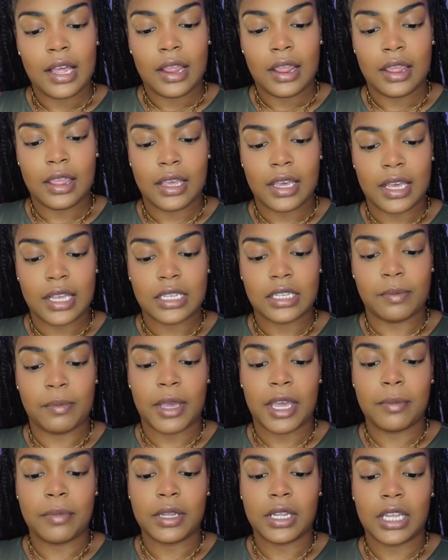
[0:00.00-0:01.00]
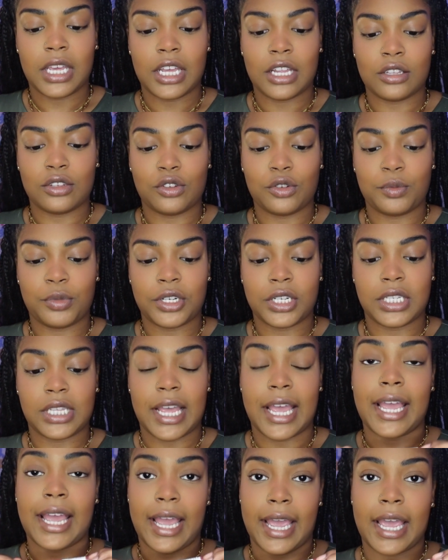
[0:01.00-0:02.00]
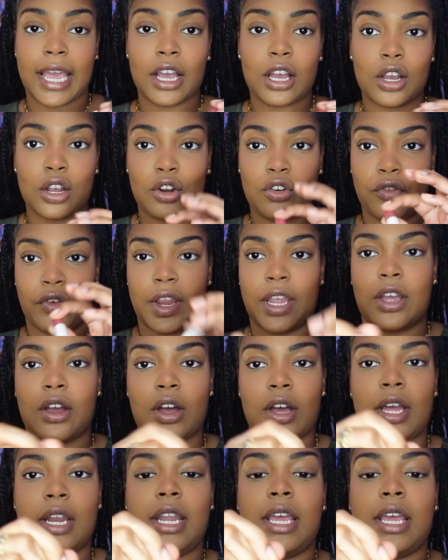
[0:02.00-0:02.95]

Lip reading: this Maybelline Superstay ink crayon,